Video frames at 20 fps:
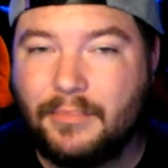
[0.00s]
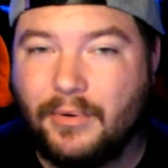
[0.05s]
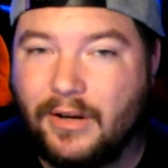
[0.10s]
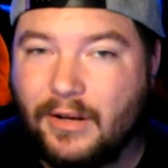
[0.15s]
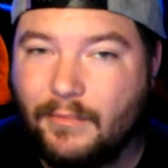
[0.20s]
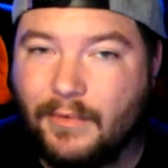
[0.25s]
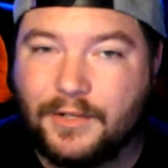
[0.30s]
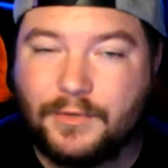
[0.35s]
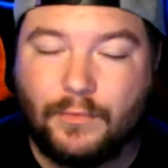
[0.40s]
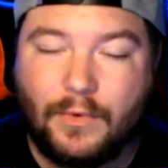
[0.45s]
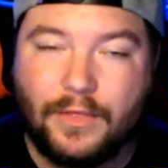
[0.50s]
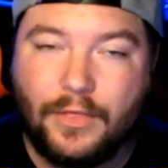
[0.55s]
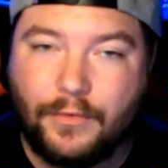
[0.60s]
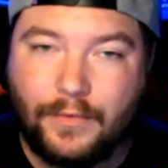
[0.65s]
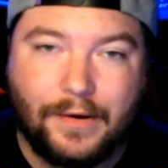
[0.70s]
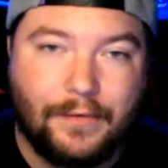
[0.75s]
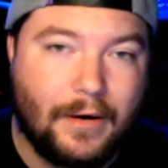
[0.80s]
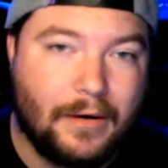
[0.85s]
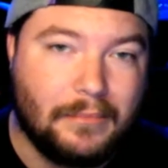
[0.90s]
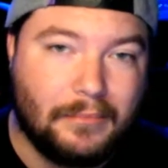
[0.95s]
much 1
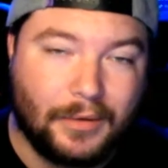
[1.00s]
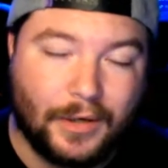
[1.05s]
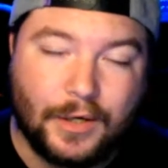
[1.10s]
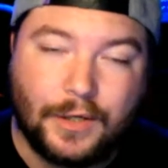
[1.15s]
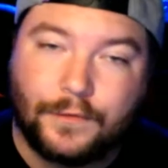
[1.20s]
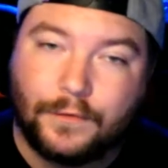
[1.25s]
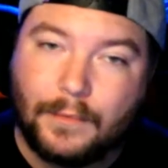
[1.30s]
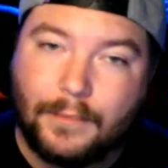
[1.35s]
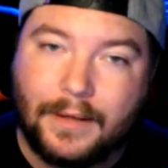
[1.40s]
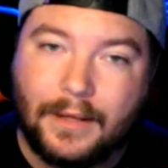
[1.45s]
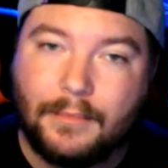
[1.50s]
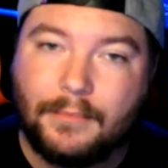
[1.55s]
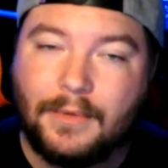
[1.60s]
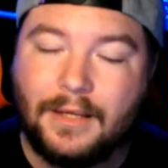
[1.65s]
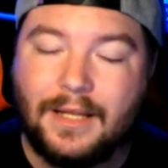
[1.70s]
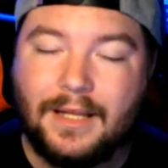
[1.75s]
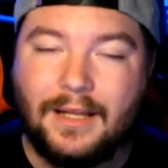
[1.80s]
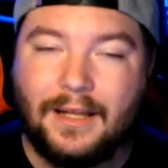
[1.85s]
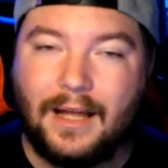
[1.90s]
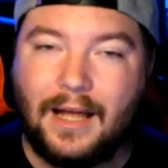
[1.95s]
3-round burst from him
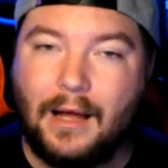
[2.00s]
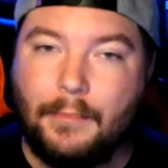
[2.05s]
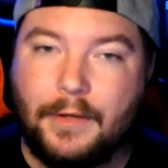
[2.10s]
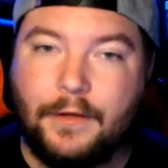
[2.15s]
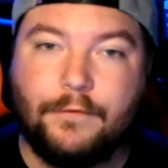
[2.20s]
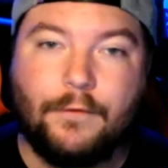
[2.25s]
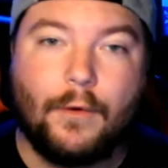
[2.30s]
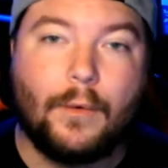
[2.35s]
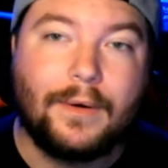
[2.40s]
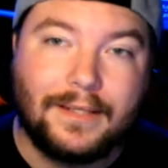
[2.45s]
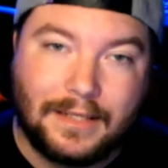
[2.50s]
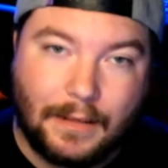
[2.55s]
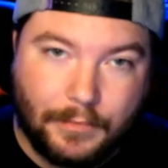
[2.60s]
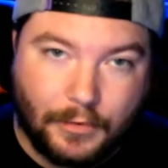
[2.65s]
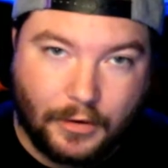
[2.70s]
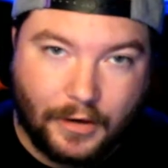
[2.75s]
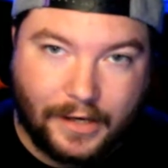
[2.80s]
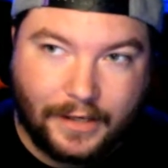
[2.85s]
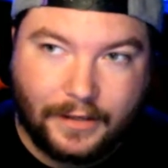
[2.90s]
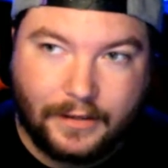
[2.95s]
before he's
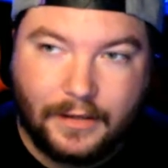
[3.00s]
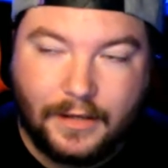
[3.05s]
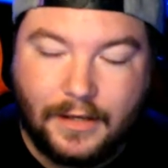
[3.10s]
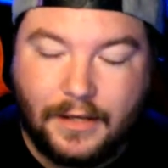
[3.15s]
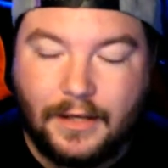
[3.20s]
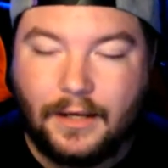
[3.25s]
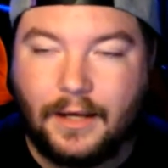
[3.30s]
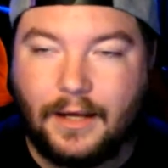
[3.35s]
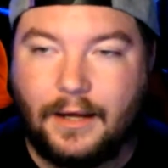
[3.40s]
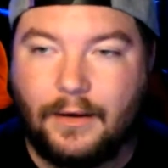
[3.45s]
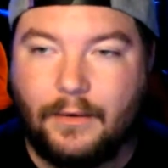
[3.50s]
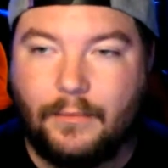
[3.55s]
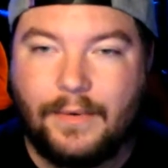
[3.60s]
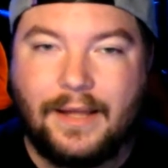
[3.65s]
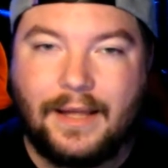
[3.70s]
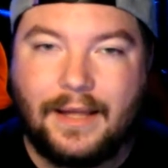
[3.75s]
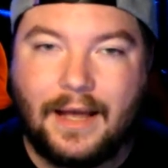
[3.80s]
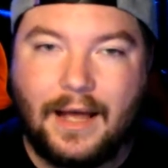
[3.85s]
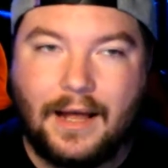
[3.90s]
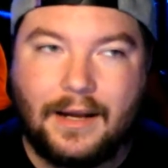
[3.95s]
upgraded.
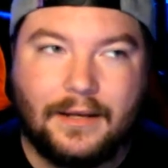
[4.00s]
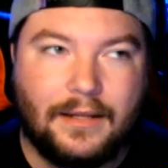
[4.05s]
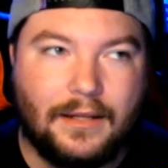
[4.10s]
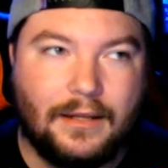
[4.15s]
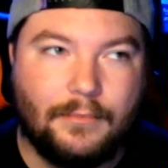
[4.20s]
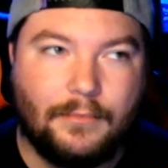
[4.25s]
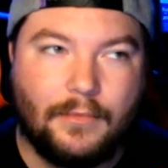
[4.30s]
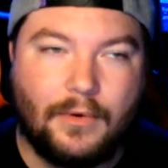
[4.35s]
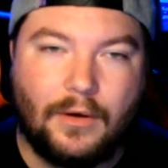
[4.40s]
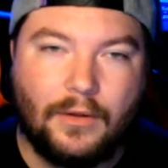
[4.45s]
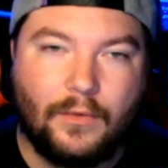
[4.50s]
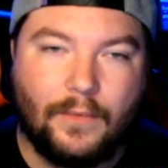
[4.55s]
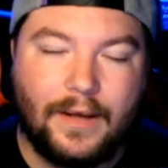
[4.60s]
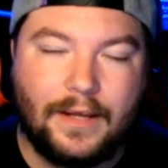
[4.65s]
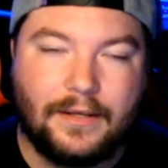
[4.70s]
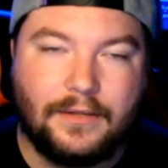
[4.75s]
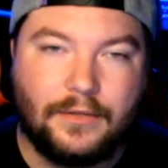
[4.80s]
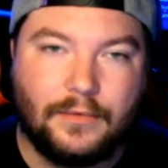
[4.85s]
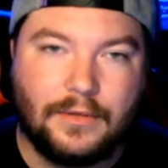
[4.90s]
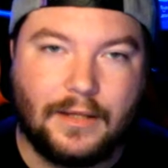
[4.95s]
We got him all the way
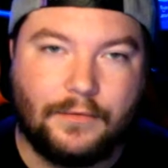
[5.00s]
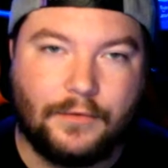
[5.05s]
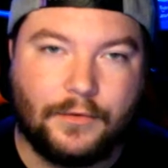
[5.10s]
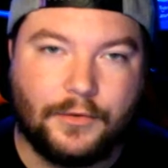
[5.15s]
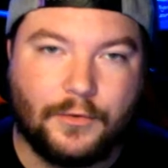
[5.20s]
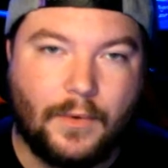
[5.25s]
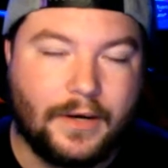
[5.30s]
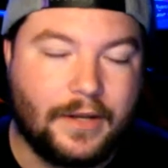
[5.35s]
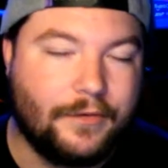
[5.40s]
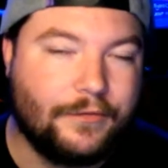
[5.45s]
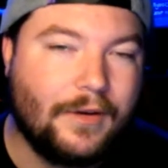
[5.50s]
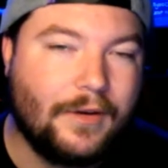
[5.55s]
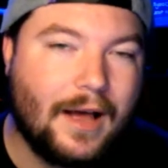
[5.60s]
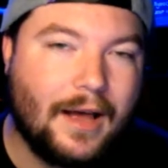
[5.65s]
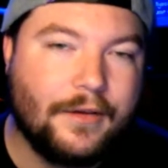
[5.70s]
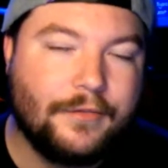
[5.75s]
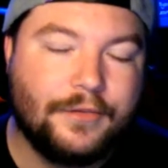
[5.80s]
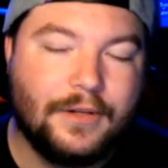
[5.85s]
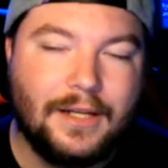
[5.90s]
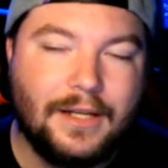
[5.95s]
to level
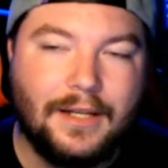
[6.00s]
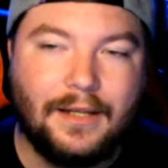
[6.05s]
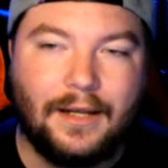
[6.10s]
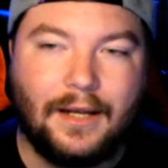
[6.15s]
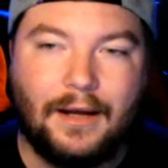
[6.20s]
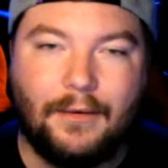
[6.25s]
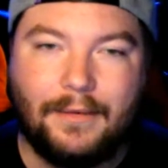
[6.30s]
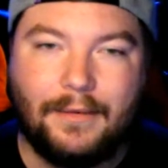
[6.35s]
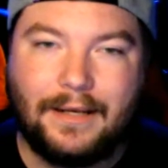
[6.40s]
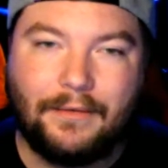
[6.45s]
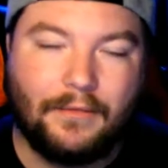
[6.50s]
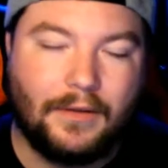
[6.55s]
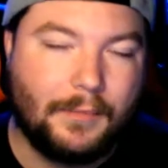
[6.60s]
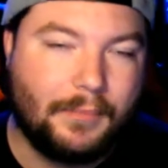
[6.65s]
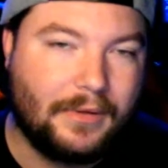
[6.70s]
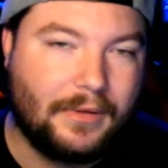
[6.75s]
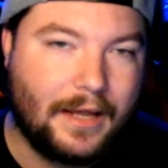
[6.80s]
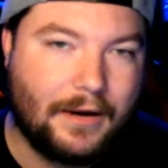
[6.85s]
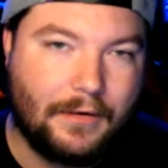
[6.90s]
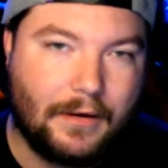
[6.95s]
25. We didn't really
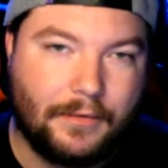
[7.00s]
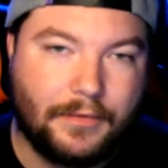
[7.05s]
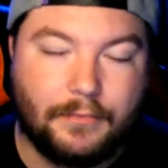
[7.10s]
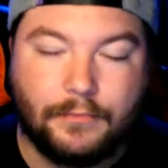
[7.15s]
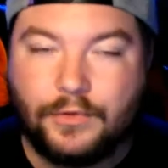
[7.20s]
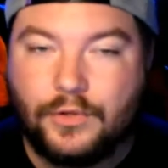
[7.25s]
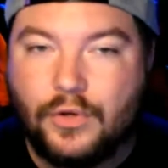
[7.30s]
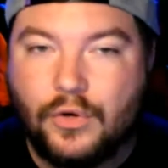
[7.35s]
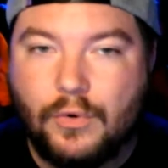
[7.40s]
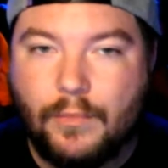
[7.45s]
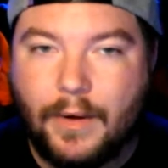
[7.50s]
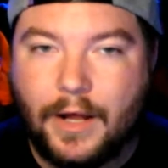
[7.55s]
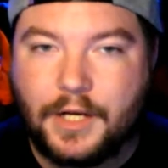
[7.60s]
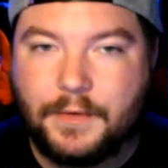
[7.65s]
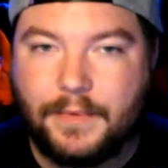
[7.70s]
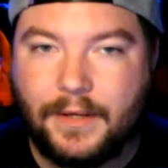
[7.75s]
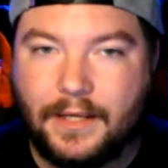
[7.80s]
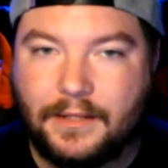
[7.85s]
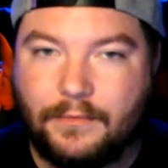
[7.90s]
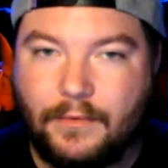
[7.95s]
play around with him too much
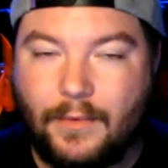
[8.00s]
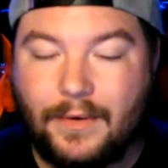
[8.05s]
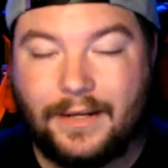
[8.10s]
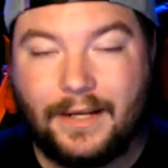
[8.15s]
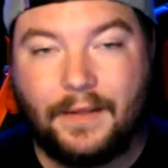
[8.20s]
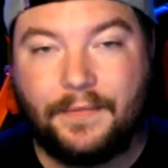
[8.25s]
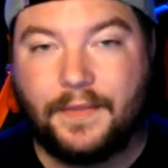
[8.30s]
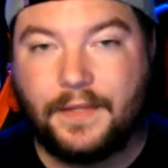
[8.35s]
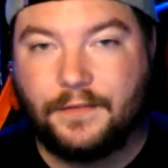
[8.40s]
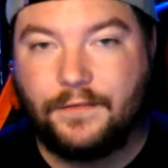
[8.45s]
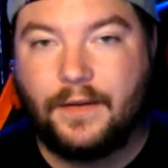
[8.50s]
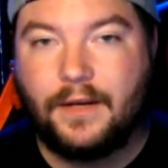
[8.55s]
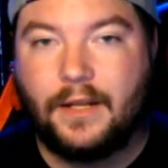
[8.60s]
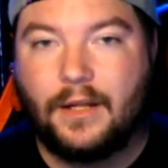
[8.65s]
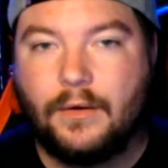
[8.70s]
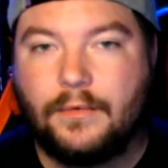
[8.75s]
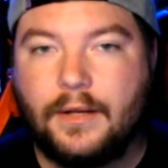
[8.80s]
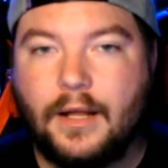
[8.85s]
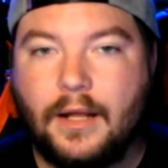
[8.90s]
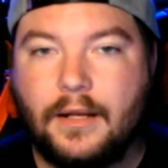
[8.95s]
because we want to get this
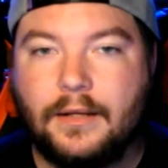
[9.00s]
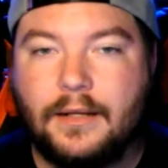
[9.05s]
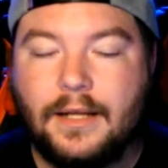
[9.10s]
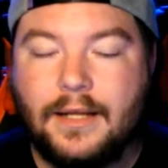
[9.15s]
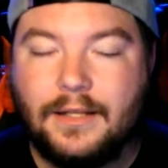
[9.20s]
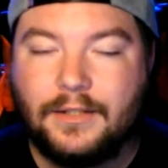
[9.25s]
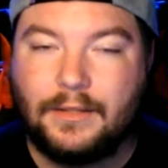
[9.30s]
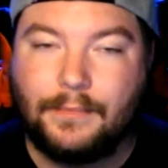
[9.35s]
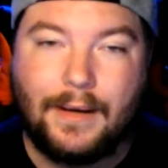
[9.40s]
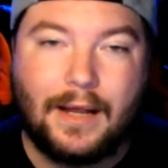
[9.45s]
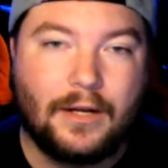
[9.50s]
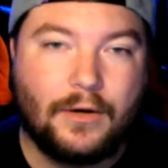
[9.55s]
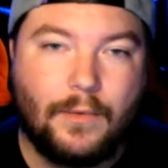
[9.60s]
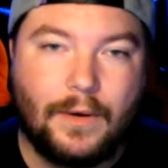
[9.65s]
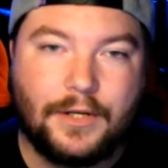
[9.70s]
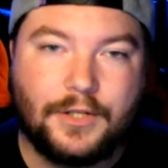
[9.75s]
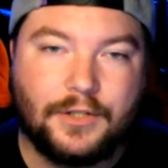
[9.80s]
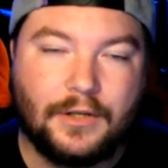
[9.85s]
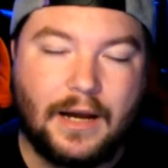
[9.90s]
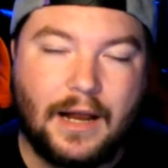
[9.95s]
video done, so I'm not
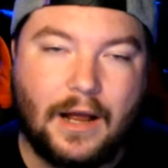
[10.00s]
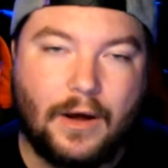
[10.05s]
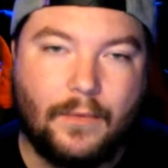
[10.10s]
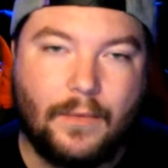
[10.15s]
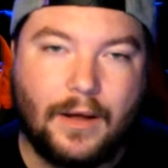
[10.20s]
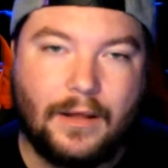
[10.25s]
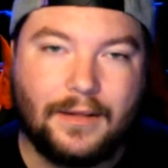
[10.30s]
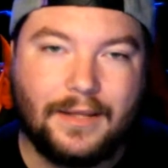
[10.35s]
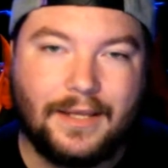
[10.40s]
quite sure how well